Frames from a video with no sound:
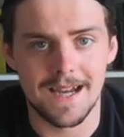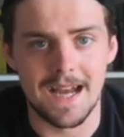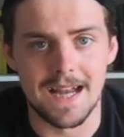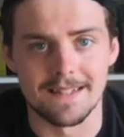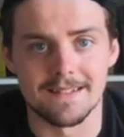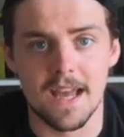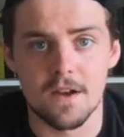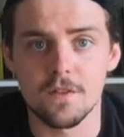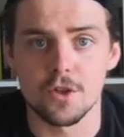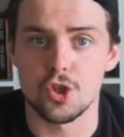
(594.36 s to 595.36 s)
And it
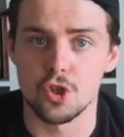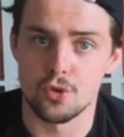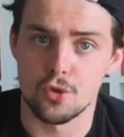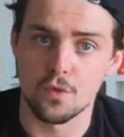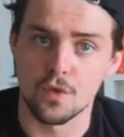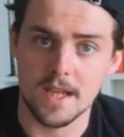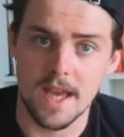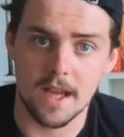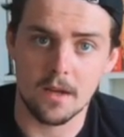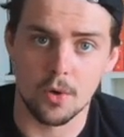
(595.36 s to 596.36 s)
definitely shouldn't
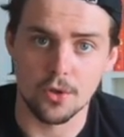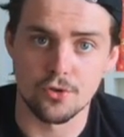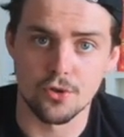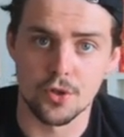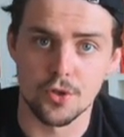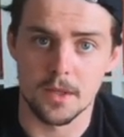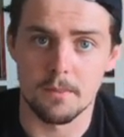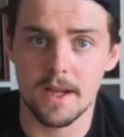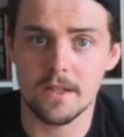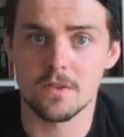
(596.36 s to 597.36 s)
overtake what you're doing on the
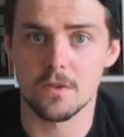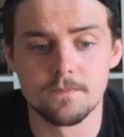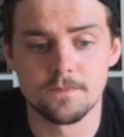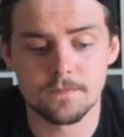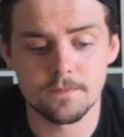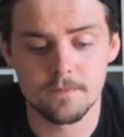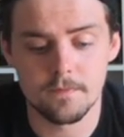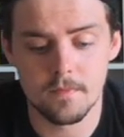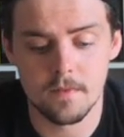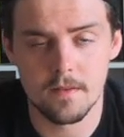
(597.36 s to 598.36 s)
pitch. So
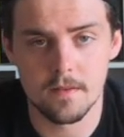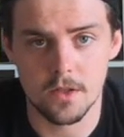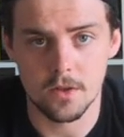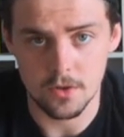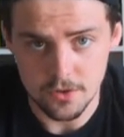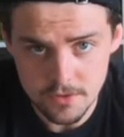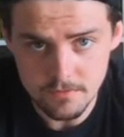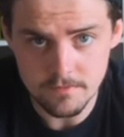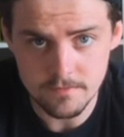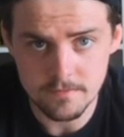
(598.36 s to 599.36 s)

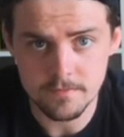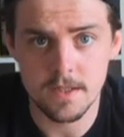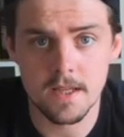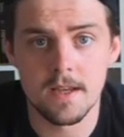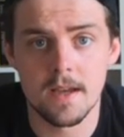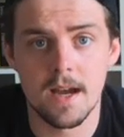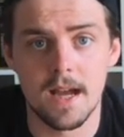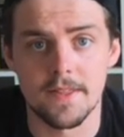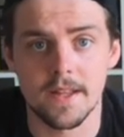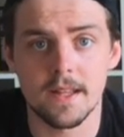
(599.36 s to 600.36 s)
conclusion, I
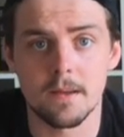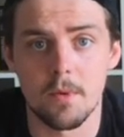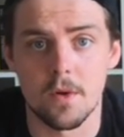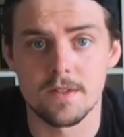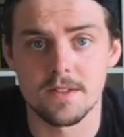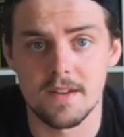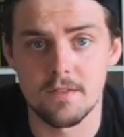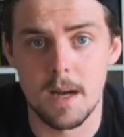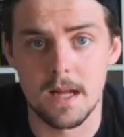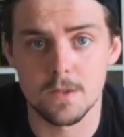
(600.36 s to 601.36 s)
think the importance is have a
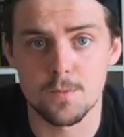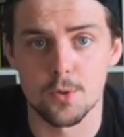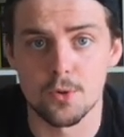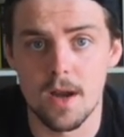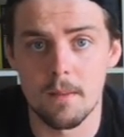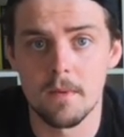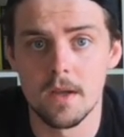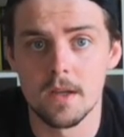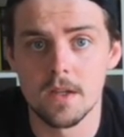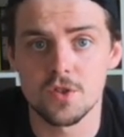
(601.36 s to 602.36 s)
balanced program.
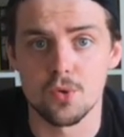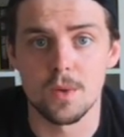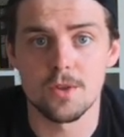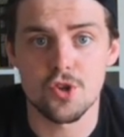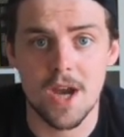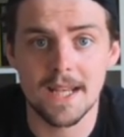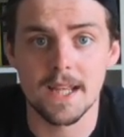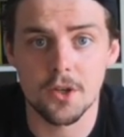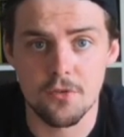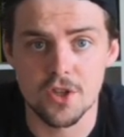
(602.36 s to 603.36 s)
So try and
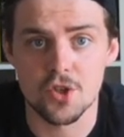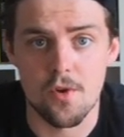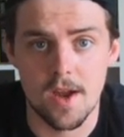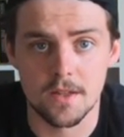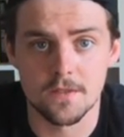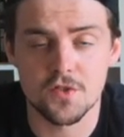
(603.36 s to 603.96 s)
increase your relative